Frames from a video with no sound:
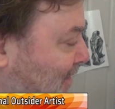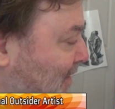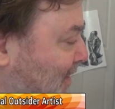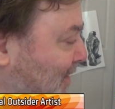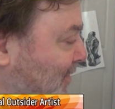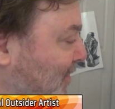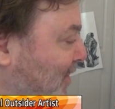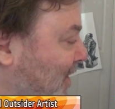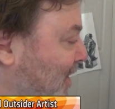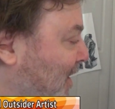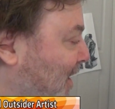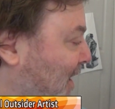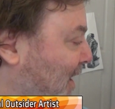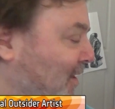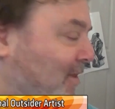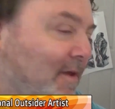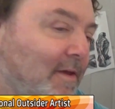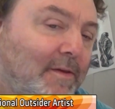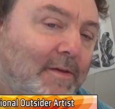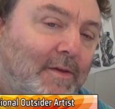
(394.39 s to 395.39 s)
Then I had
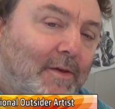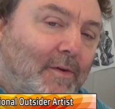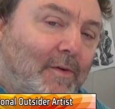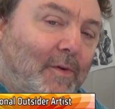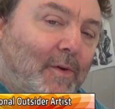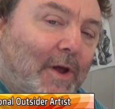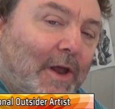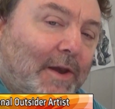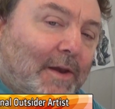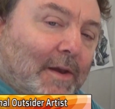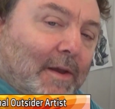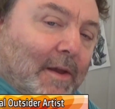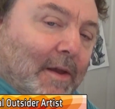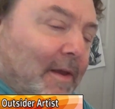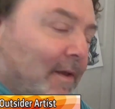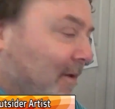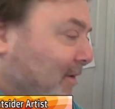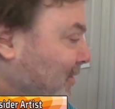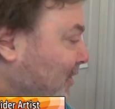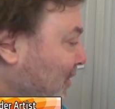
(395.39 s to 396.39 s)
this little one,
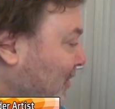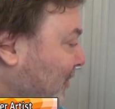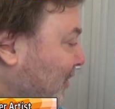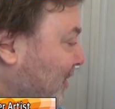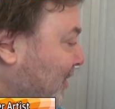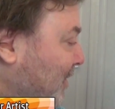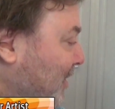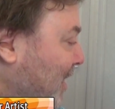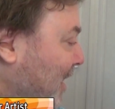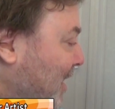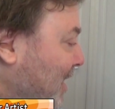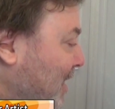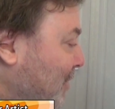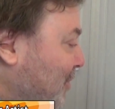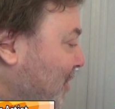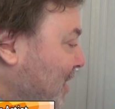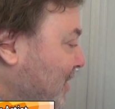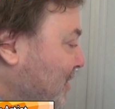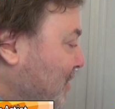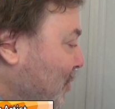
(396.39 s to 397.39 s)
this little tiny
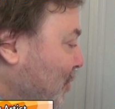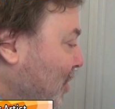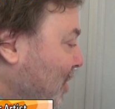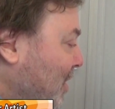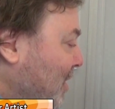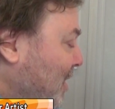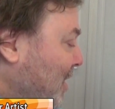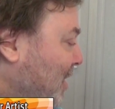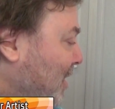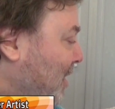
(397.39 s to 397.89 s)
piece of wood,